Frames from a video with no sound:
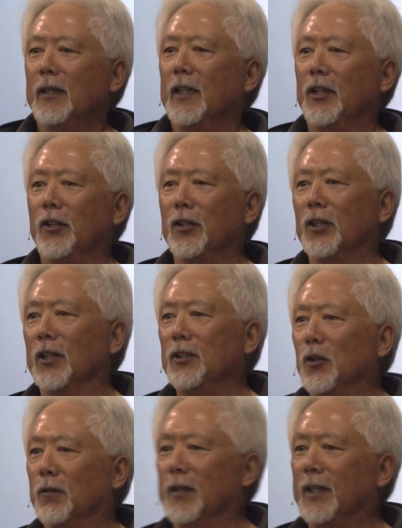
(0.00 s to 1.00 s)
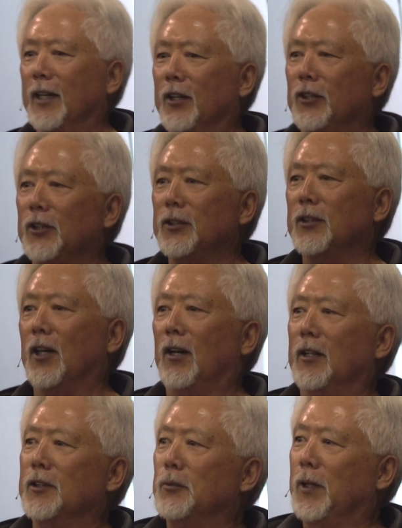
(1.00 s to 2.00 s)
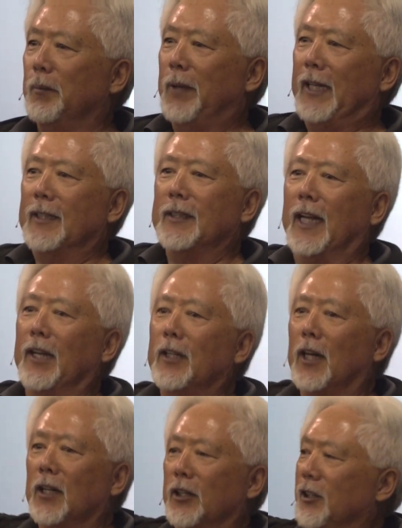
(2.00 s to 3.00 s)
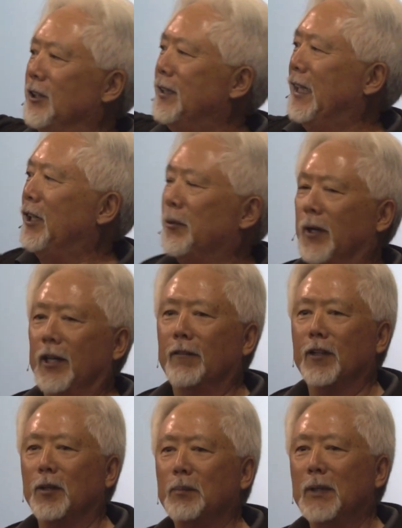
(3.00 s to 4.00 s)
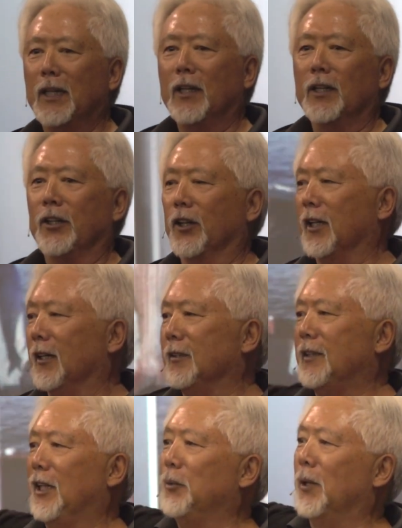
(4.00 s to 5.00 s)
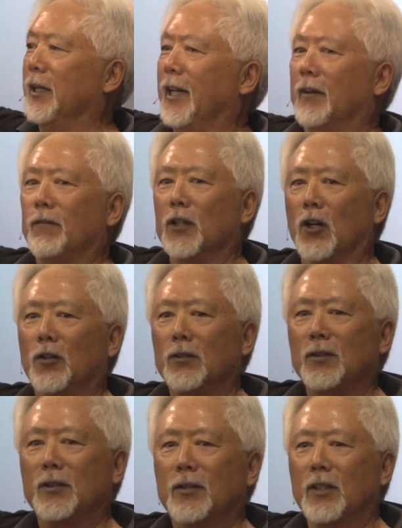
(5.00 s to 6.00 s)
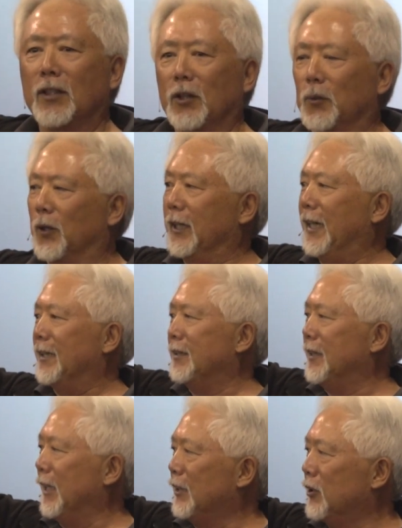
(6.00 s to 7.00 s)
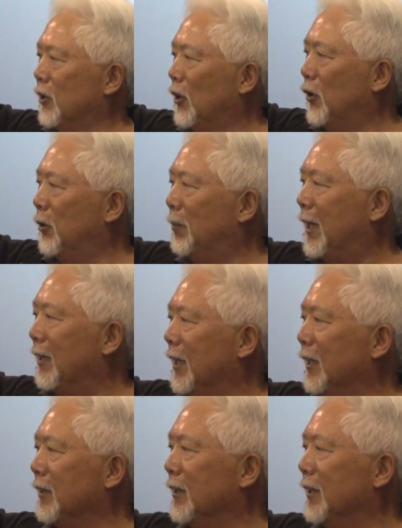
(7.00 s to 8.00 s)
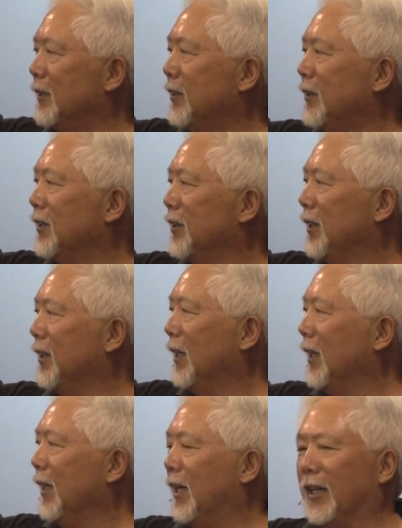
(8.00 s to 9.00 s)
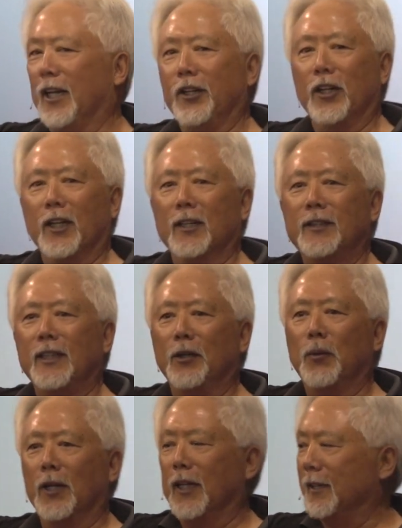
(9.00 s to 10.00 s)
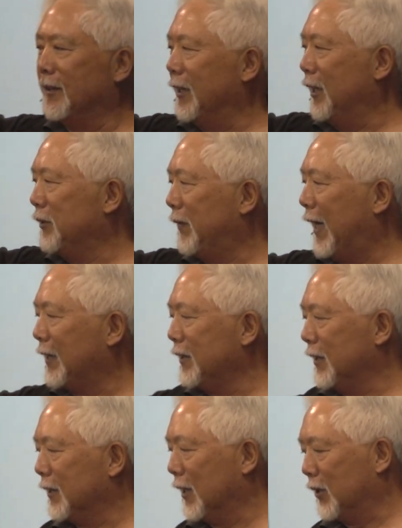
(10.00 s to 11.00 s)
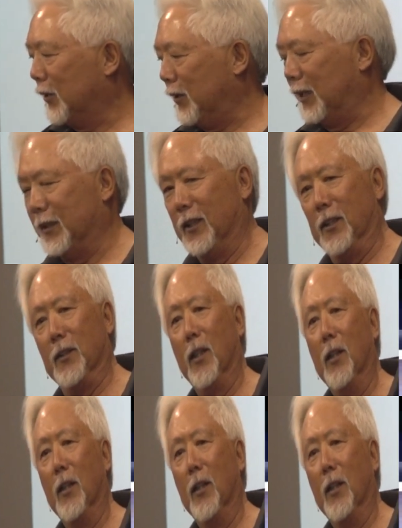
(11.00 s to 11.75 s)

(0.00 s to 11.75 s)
and you looked over there and you saw a swim bait the same color, you see three of them, you're going to see one that floats, one that sinks slow, about like this, and then you're going to see one that sinks fast and it's going to go like this.